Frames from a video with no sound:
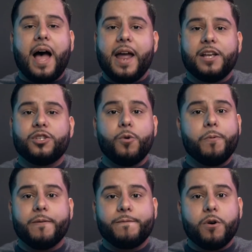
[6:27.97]
ISO
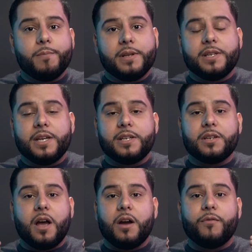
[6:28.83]
performance is
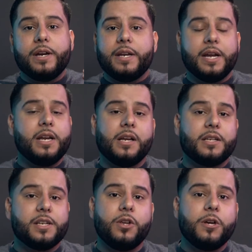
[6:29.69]

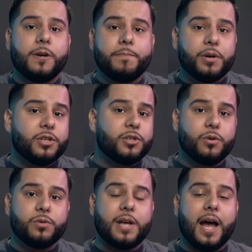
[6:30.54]
ridiculous, and you could push
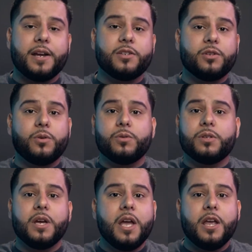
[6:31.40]
those
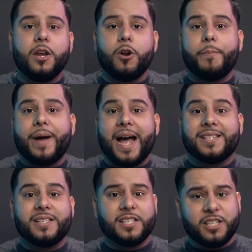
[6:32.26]
ISOs, you know,
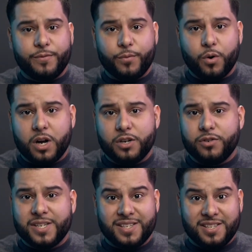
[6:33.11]
past
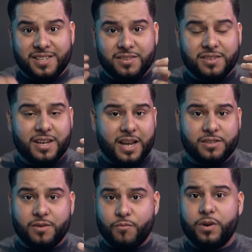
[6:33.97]
6400 and still get
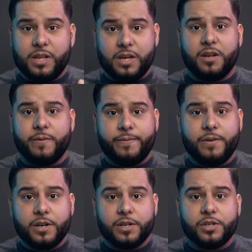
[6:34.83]
some really good
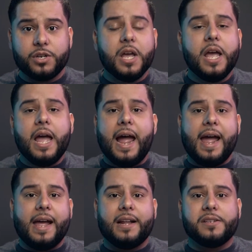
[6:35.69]
footage,
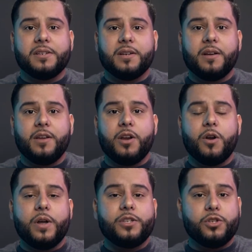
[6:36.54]
and you
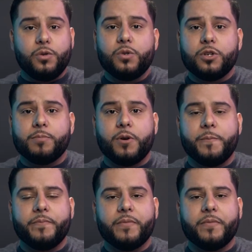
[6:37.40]
know, it's usable.